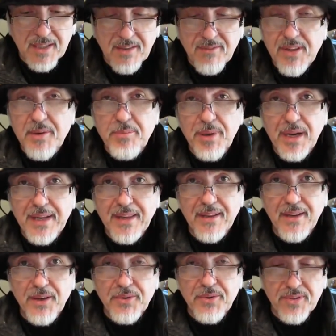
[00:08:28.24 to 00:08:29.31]
giving you plenty
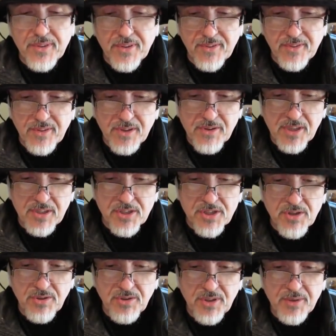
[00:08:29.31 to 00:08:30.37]
of notice so you can
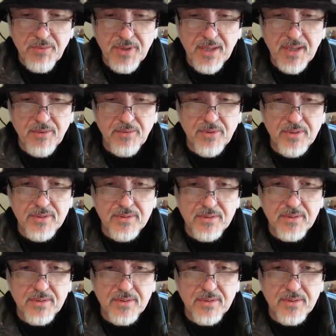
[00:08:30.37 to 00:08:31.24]
join in with that one.